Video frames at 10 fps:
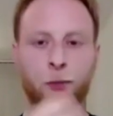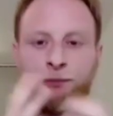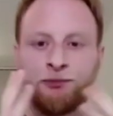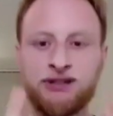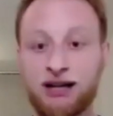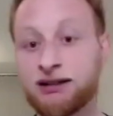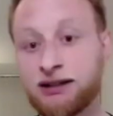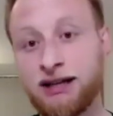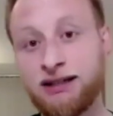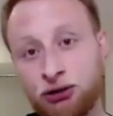
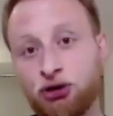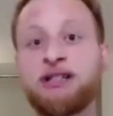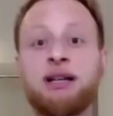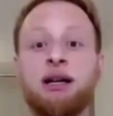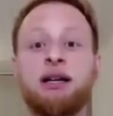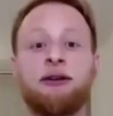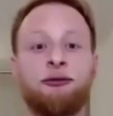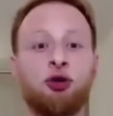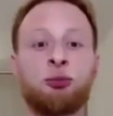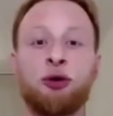Dance is intrinsically a
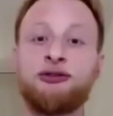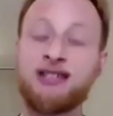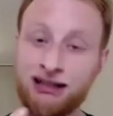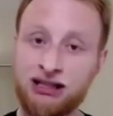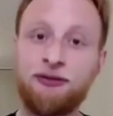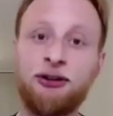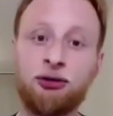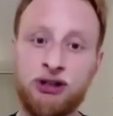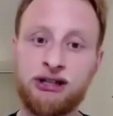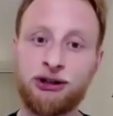form of scientific
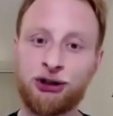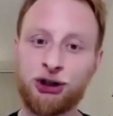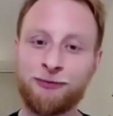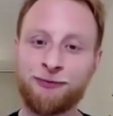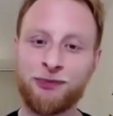research.